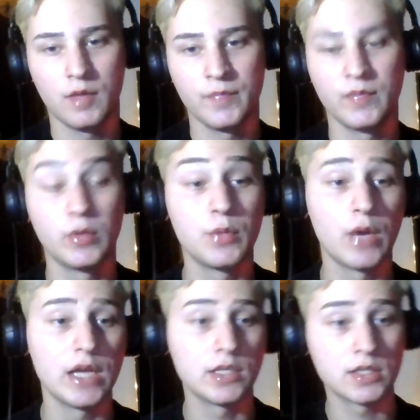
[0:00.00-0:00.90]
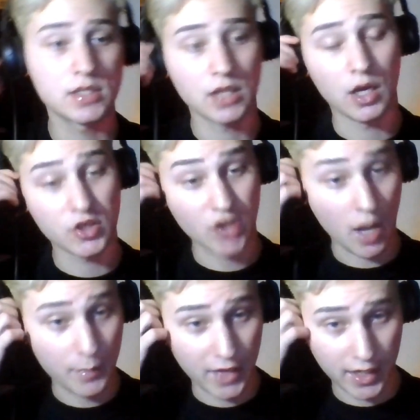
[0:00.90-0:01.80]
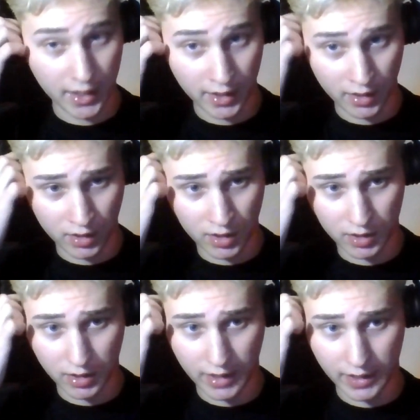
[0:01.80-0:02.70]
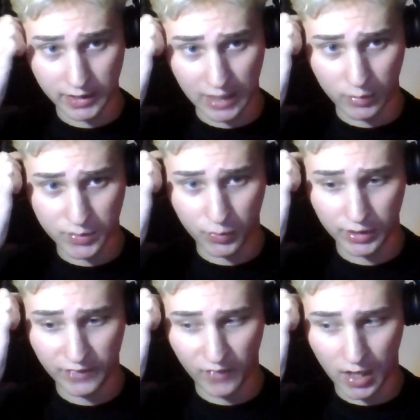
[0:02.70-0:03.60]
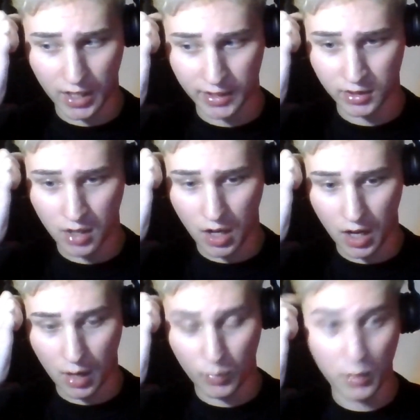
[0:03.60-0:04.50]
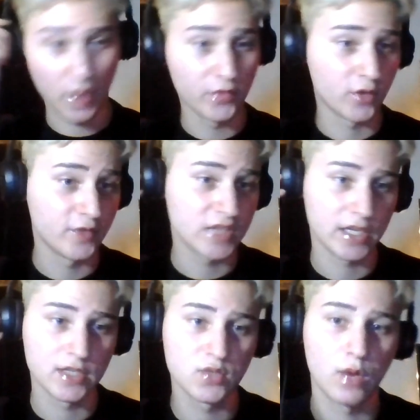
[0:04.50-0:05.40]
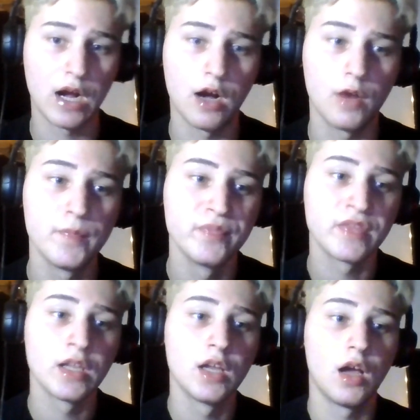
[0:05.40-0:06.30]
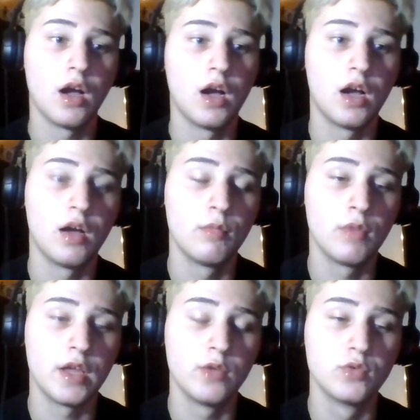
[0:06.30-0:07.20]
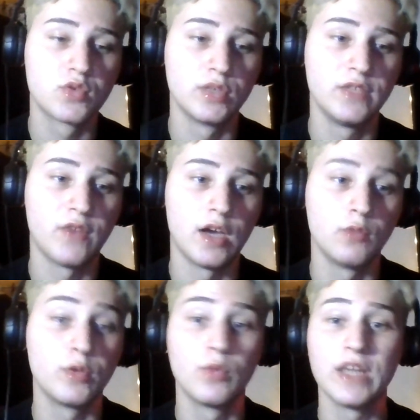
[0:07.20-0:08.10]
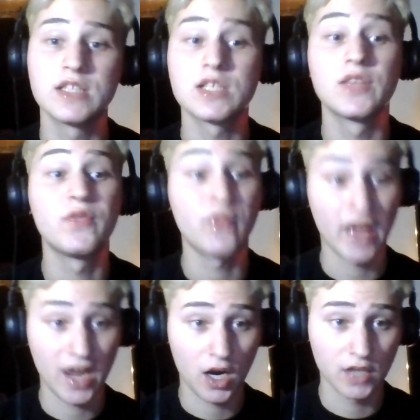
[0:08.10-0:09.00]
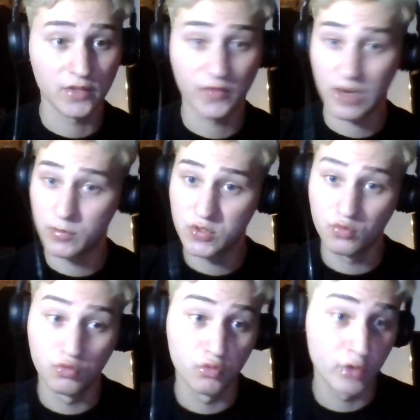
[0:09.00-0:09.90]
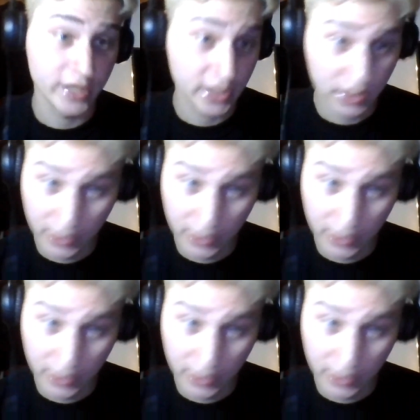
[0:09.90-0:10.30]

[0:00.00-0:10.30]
We went shopping. That was really fun. We went thrifting as well. It was really fun. We went to the fair. The fair was really,